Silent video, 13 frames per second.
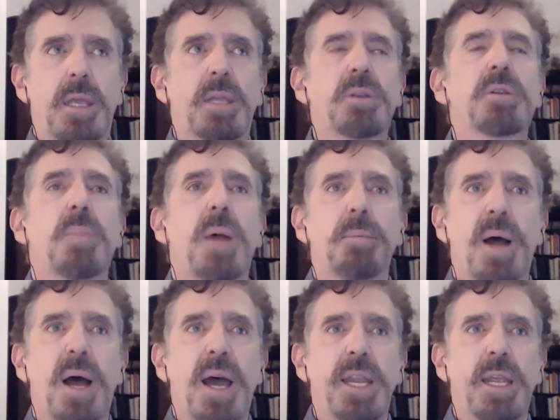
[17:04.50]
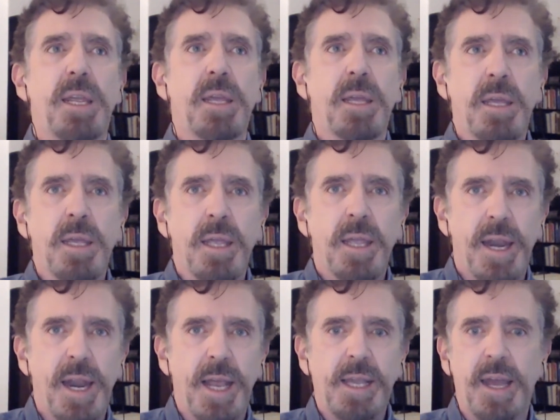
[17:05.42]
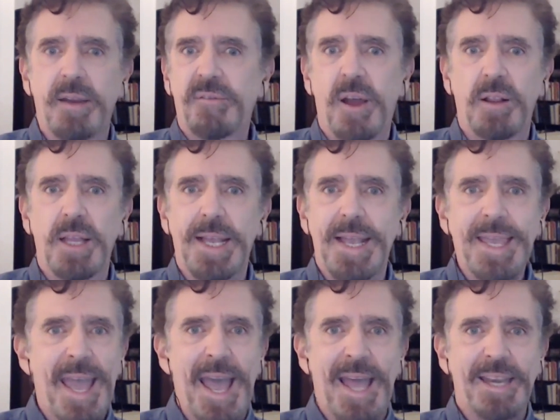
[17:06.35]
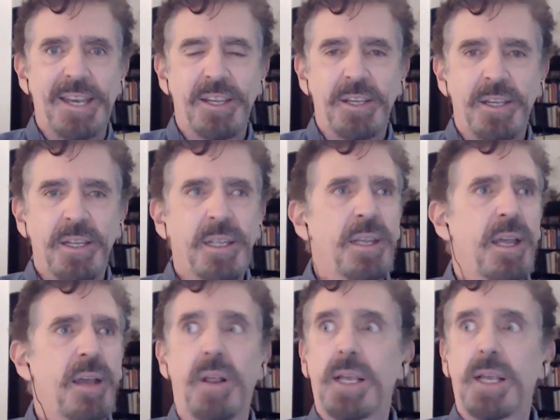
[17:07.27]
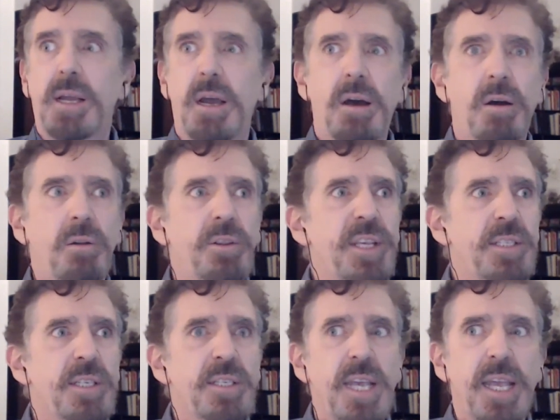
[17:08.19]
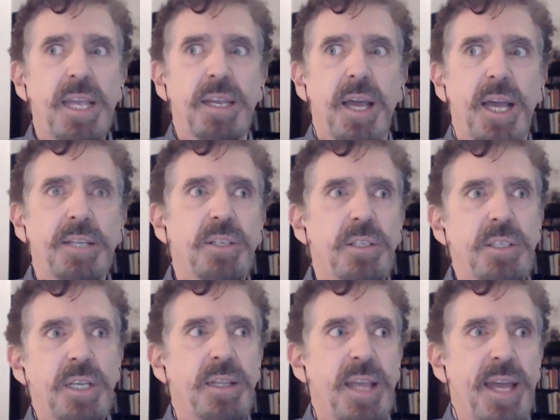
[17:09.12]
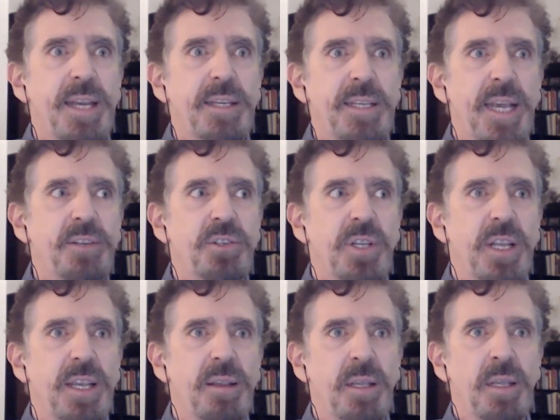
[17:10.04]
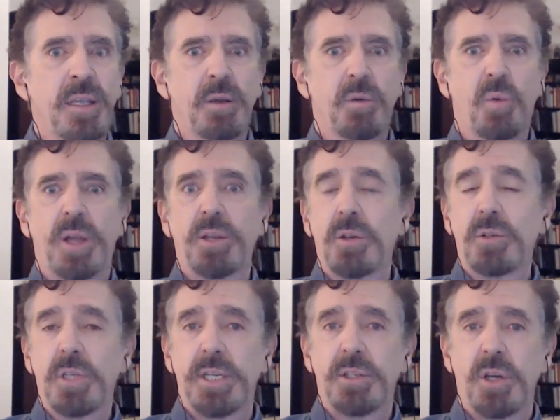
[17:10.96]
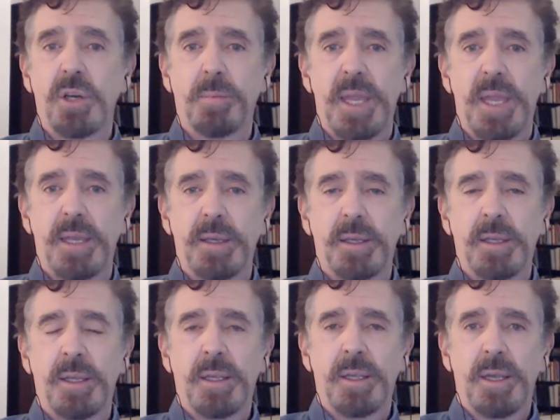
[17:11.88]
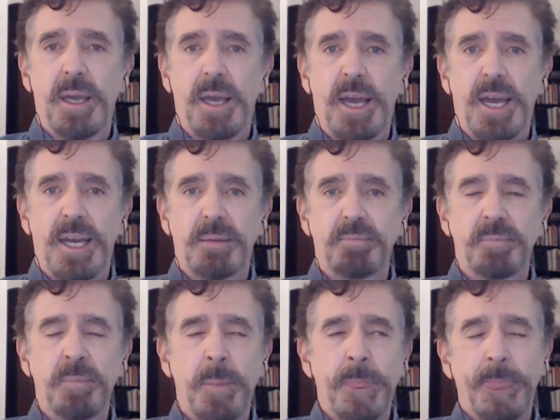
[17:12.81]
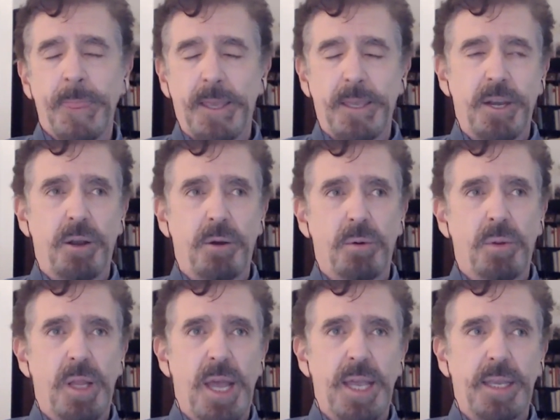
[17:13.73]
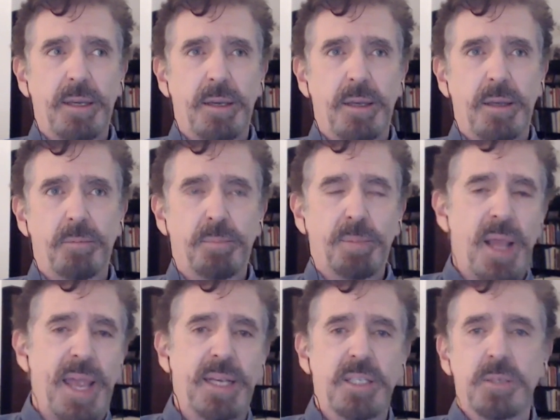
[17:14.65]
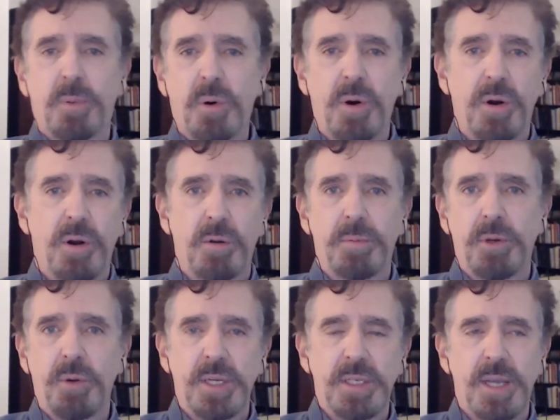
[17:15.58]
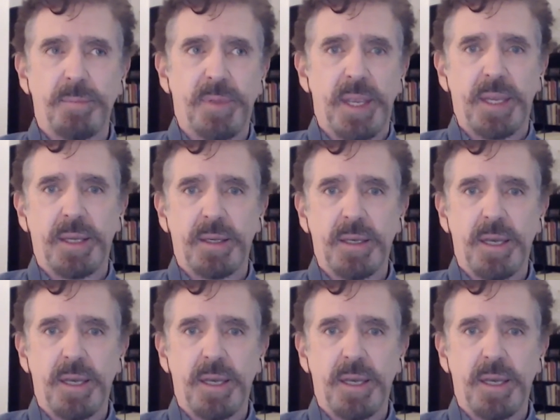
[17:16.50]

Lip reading: into my body, and I kind of felt like a cat. I felt like, oh, this is it. I just did that intentionally, what usually took me, you know, like playing a sport or doing something